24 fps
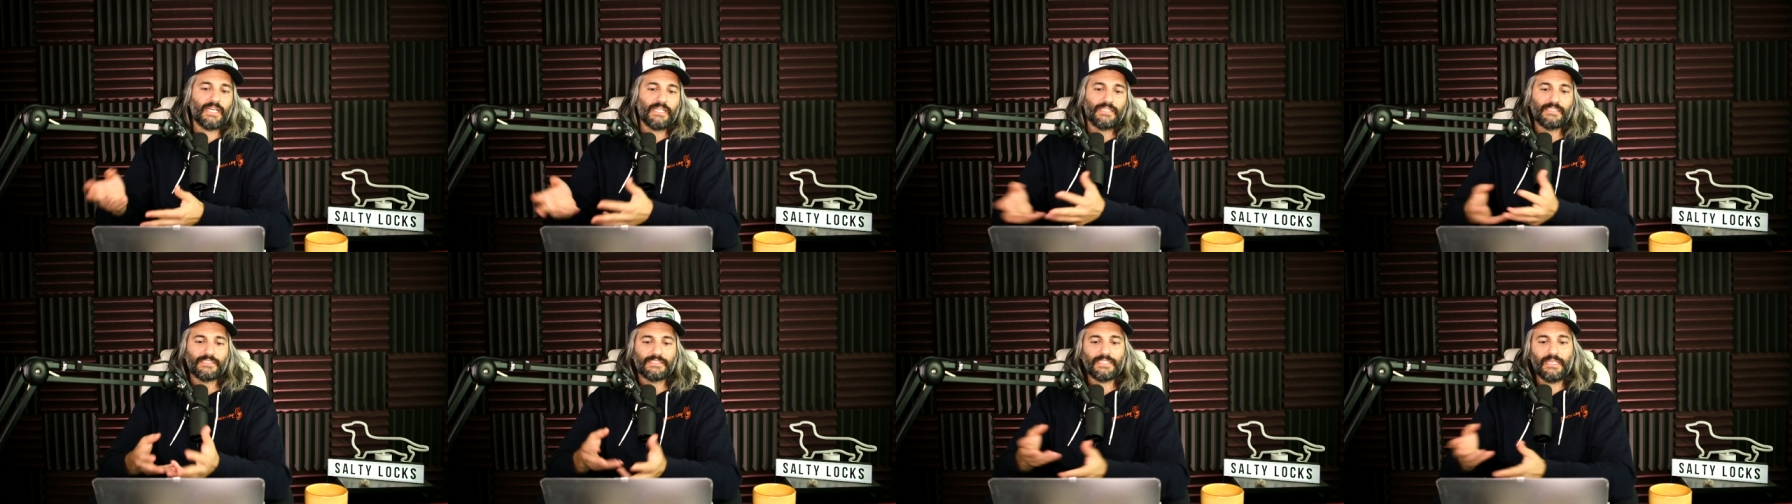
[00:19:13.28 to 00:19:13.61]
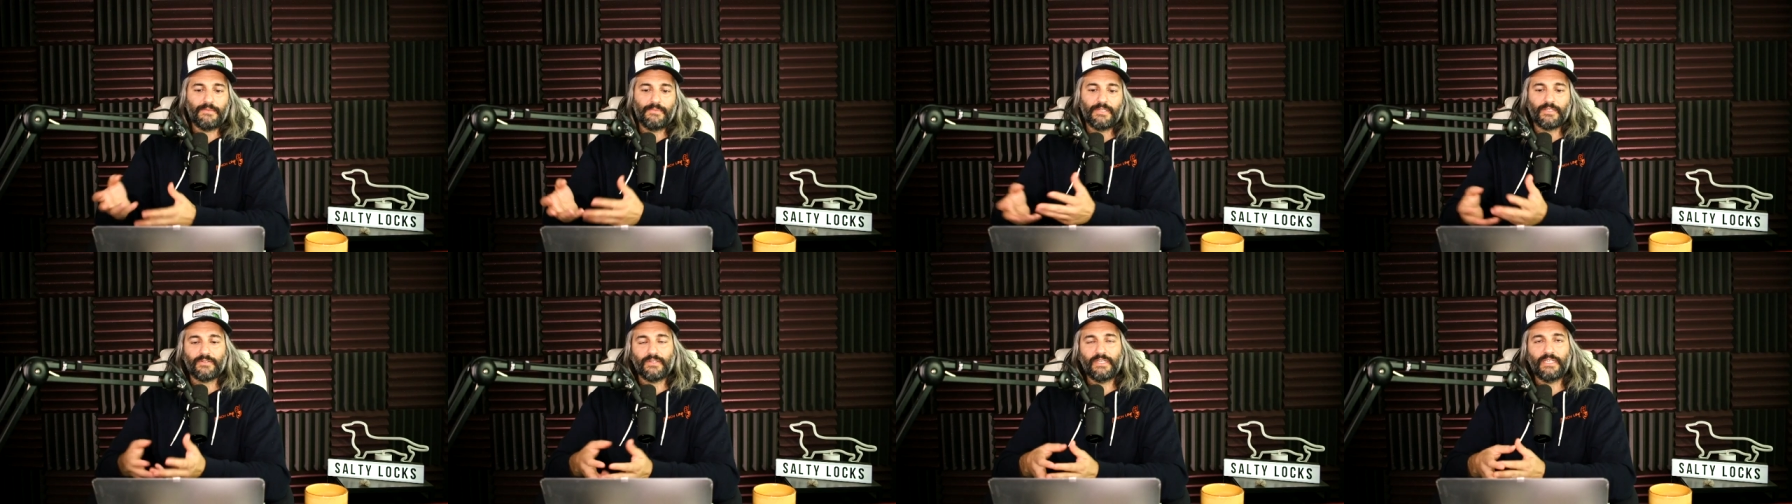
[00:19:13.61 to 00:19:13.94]
of the
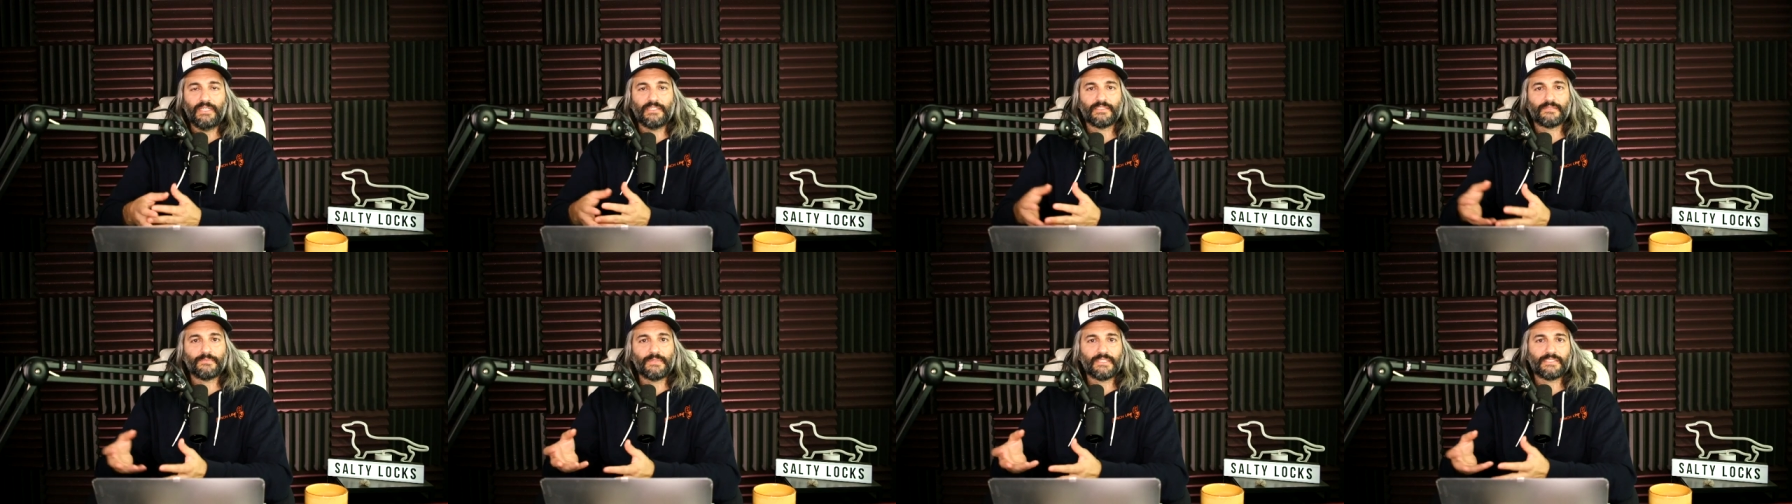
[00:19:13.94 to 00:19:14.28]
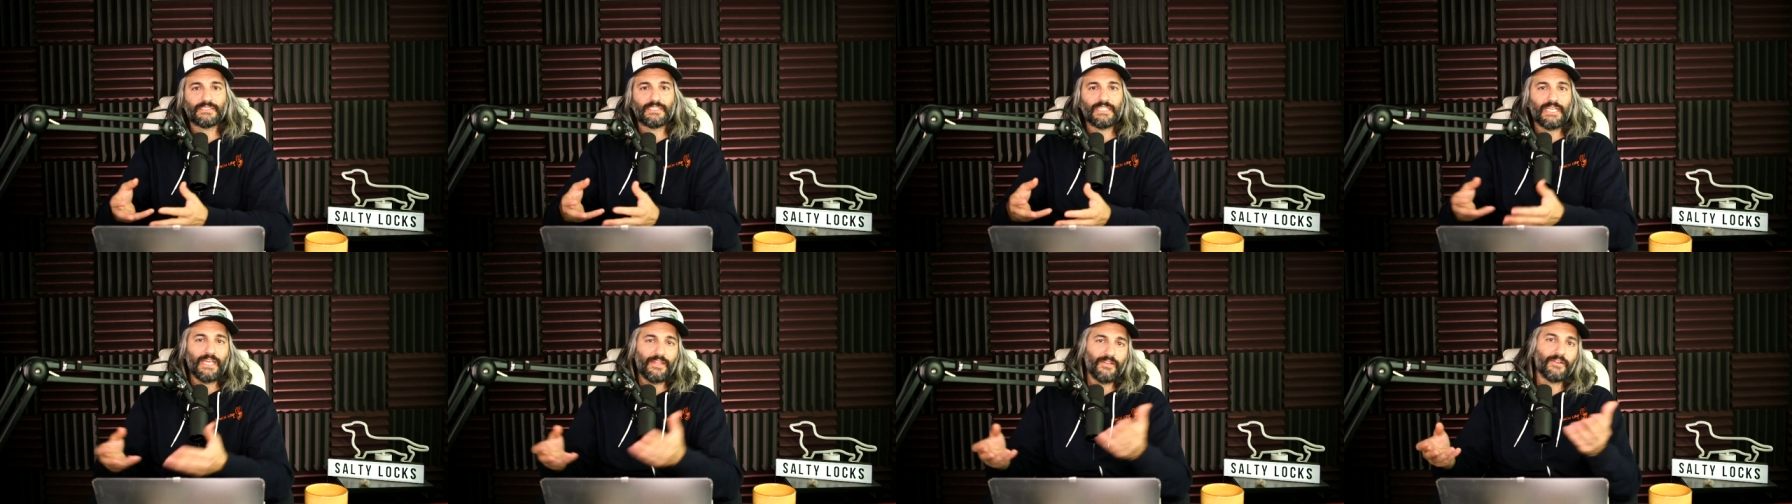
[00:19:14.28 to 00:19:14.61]
same ingredients mixed
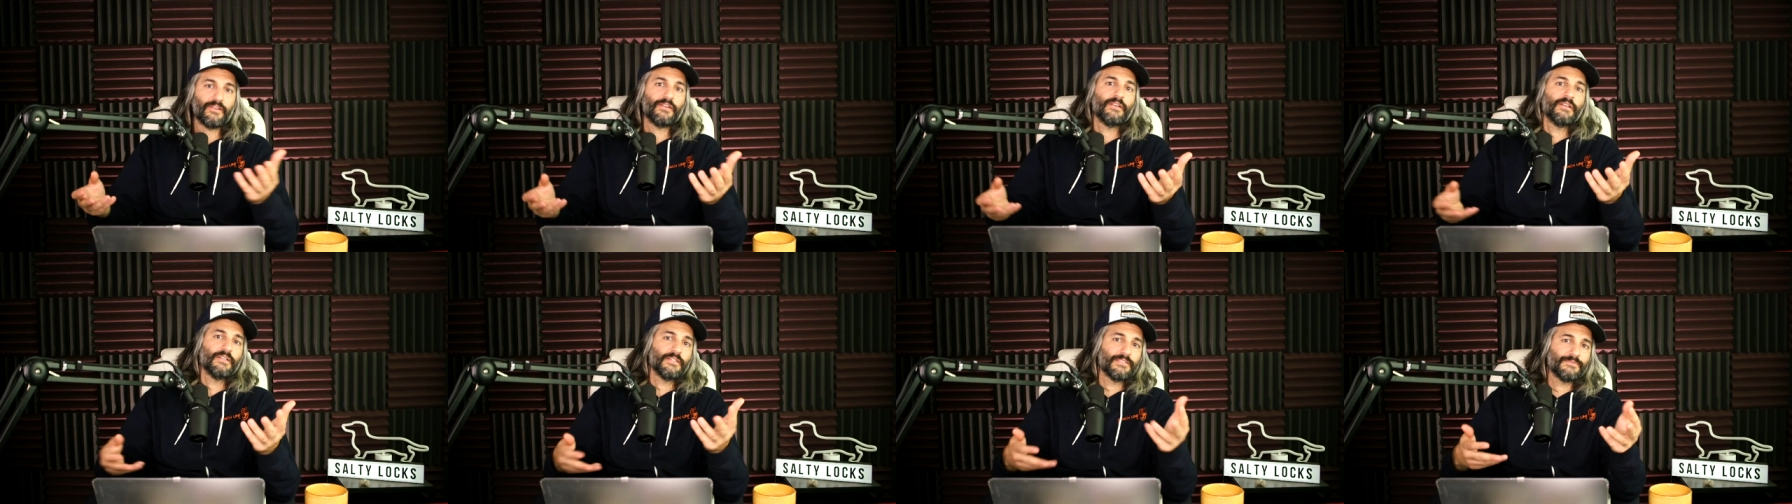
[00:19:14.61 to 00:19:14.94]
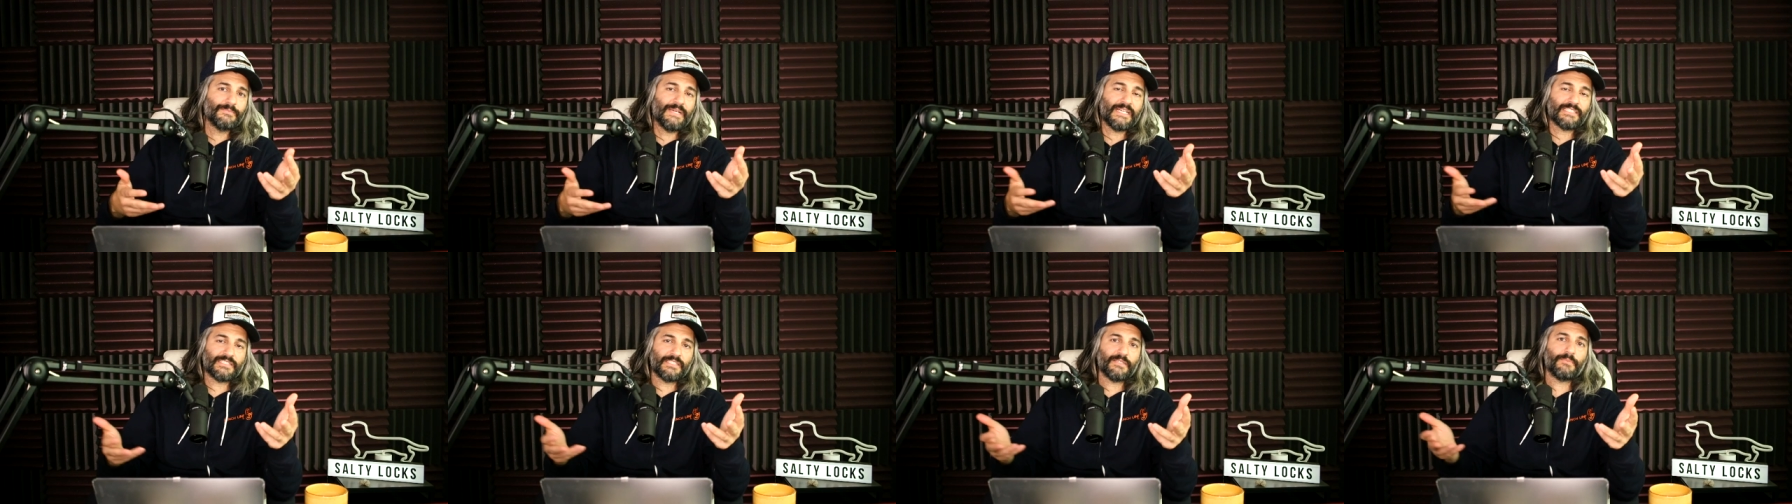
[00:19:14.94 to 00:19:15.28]
together.
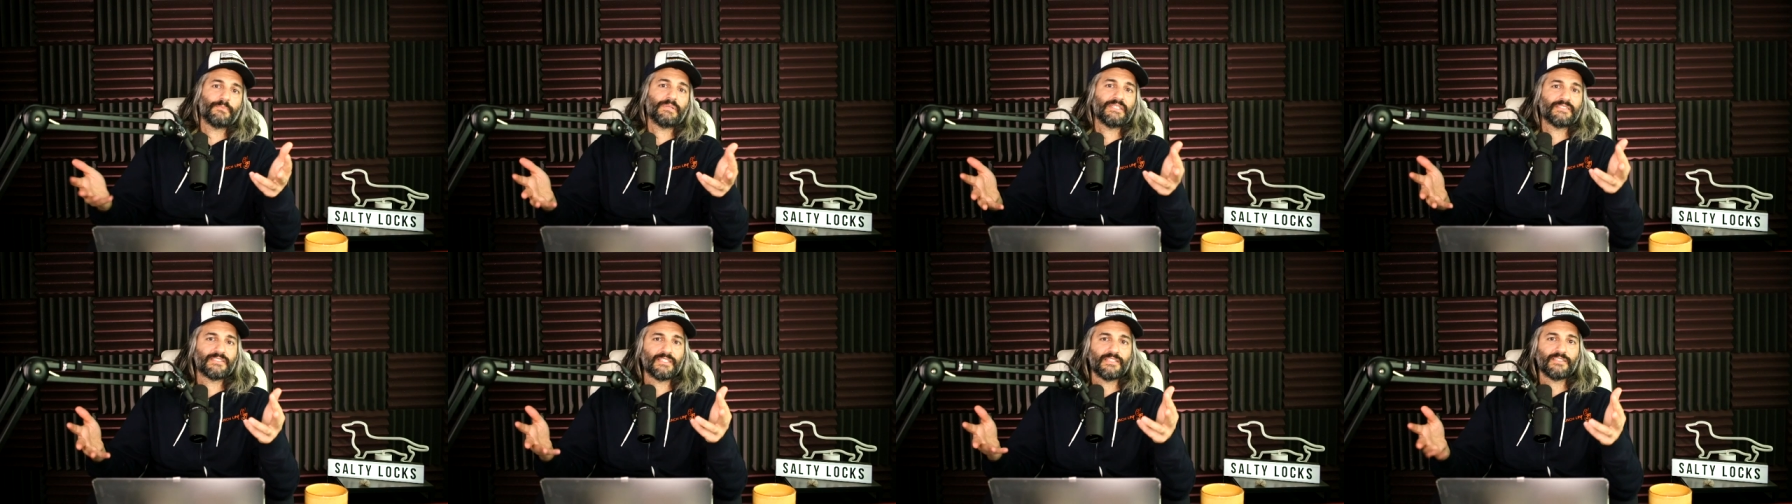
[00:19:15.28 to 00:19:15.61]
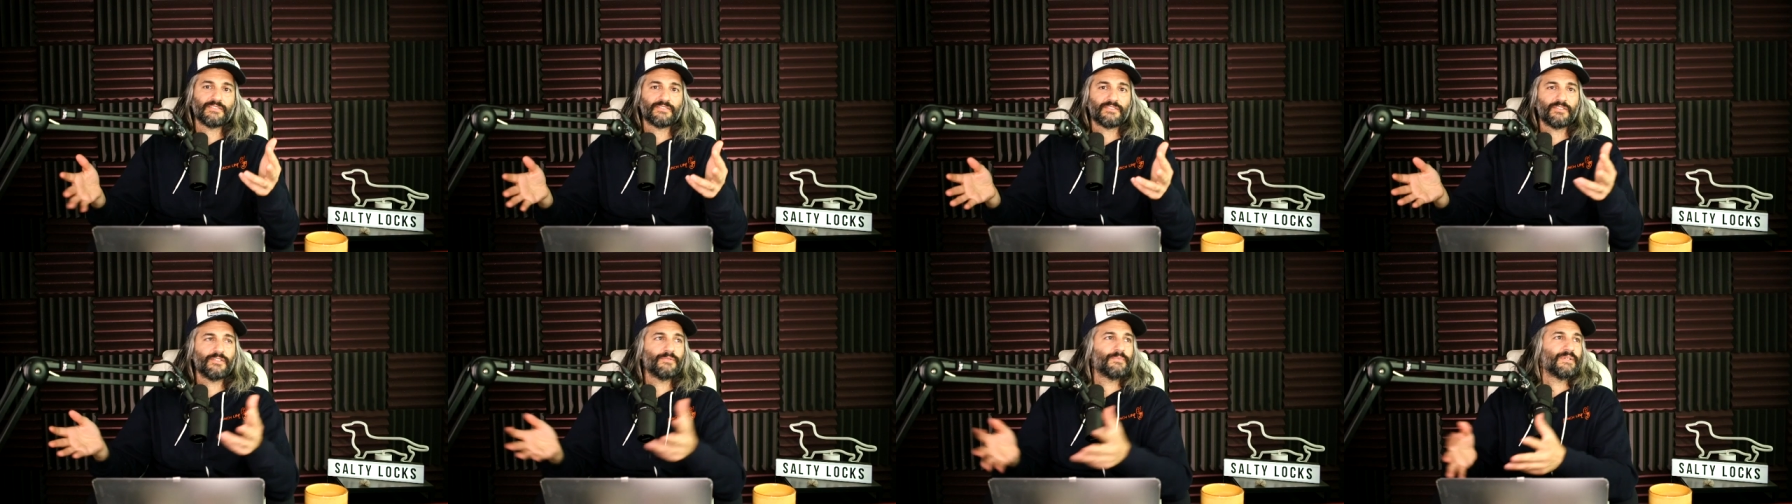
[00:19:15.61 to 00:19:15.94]
Mexican pizza is too,